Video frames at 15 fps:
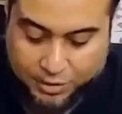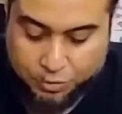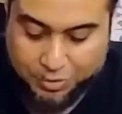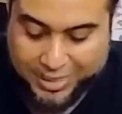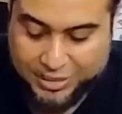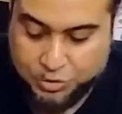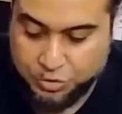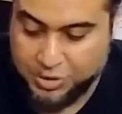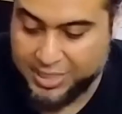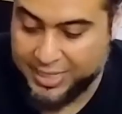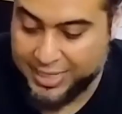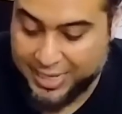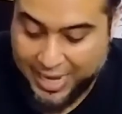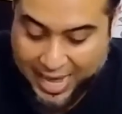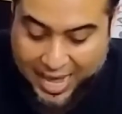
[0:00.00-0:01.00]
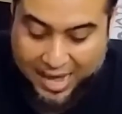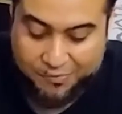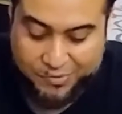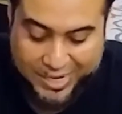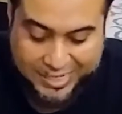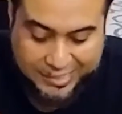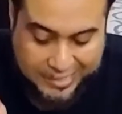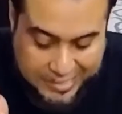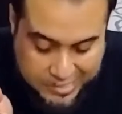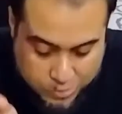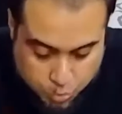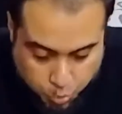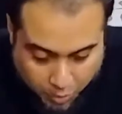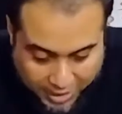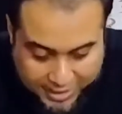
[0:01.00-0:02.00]
to actually have at least
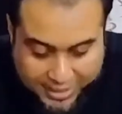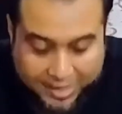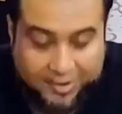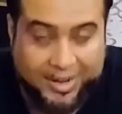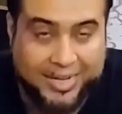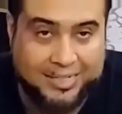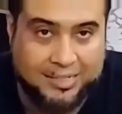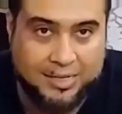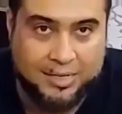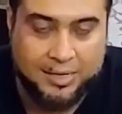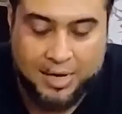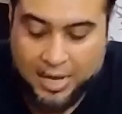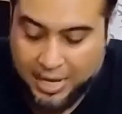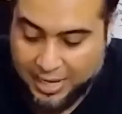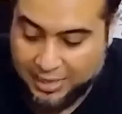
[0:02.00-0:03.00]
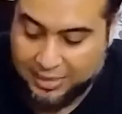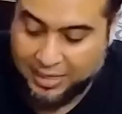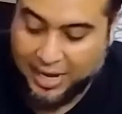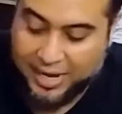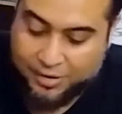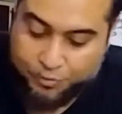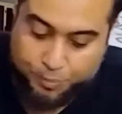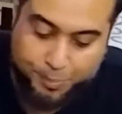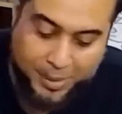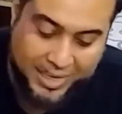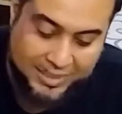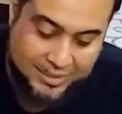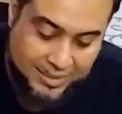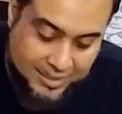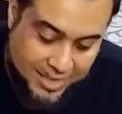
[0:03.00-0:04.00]
one character alive by
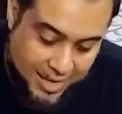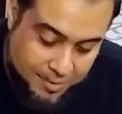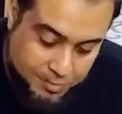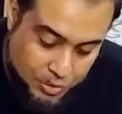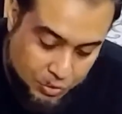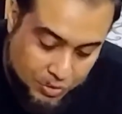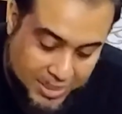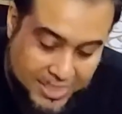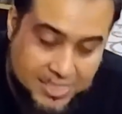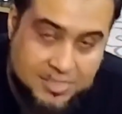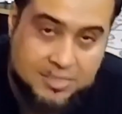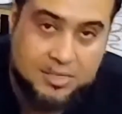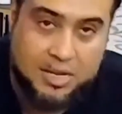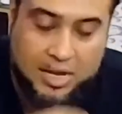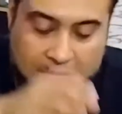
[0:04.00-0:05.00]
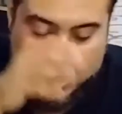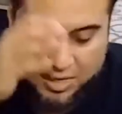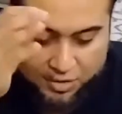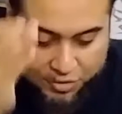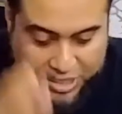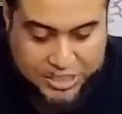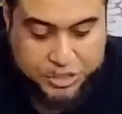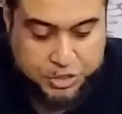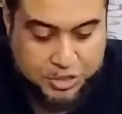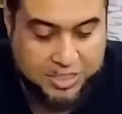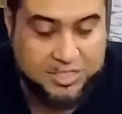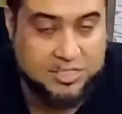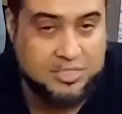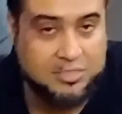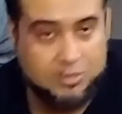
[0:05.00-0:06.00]
the time you reach
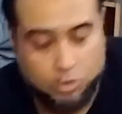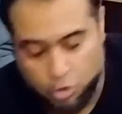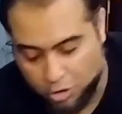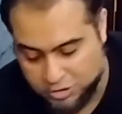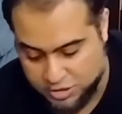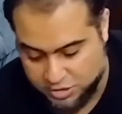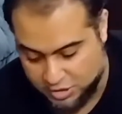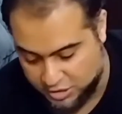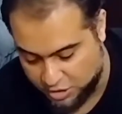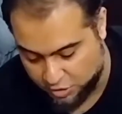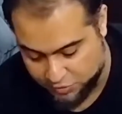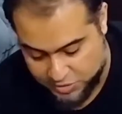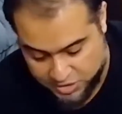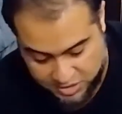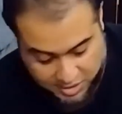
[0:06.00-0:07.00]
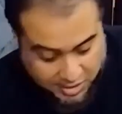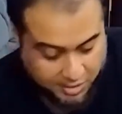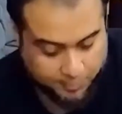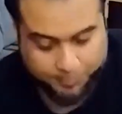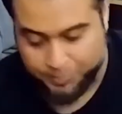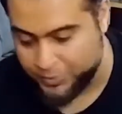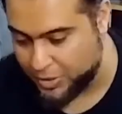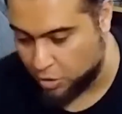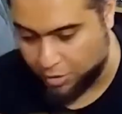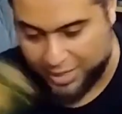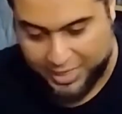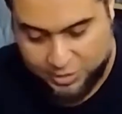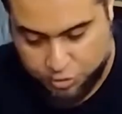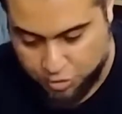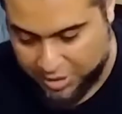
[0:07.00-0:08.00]
this lost city of Z or
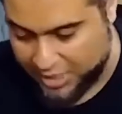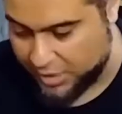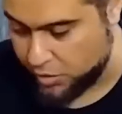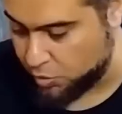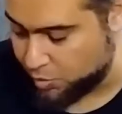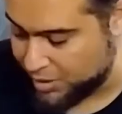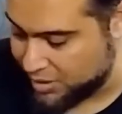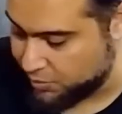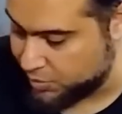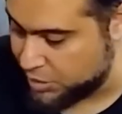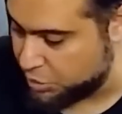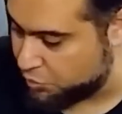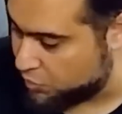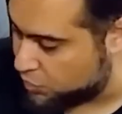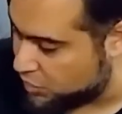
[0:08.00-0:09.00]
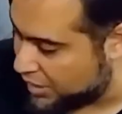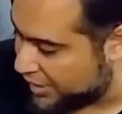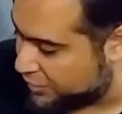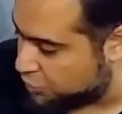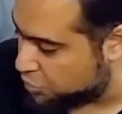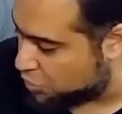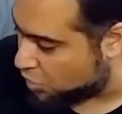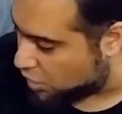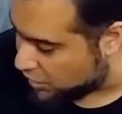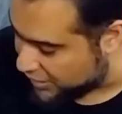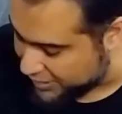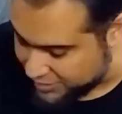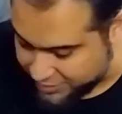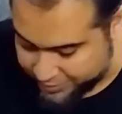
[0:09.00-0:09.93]
El Dorado, whatever you would like to call it.